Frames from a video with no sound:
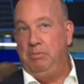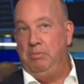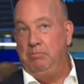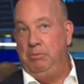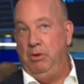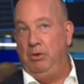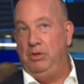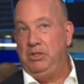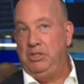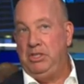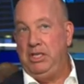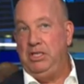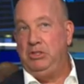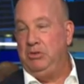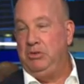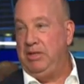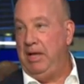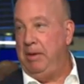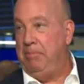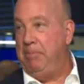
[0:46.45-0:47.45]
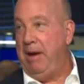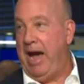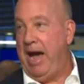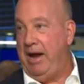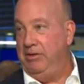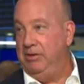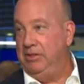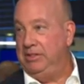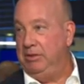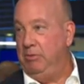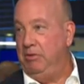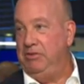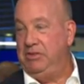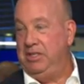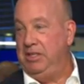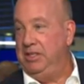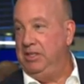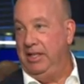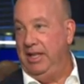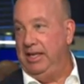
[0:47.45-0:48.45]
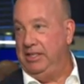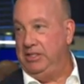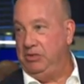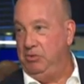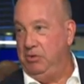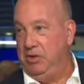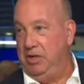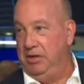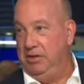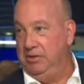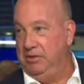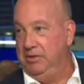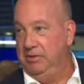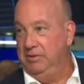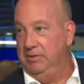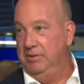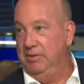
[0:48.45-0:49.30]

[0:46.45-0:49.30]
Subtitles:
bullish intraday patterns that we've seen in the last 3 years.